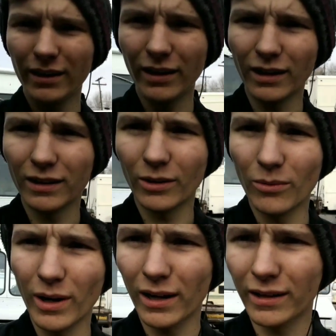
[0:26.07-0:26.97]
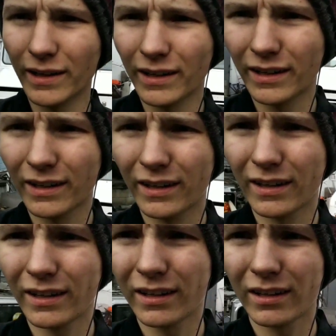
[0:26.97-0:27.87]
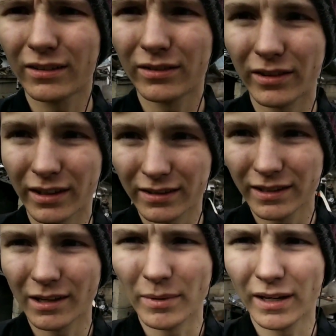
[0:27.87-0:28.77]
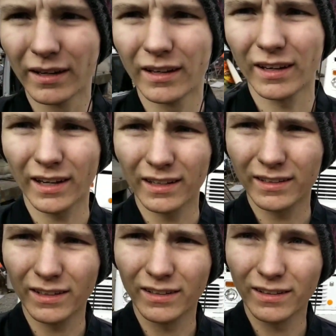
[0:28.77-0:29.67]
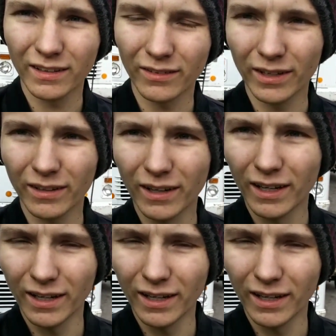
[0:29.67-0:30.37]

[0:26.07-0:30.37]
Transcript: little while here. You can see me, can't tell, there we go.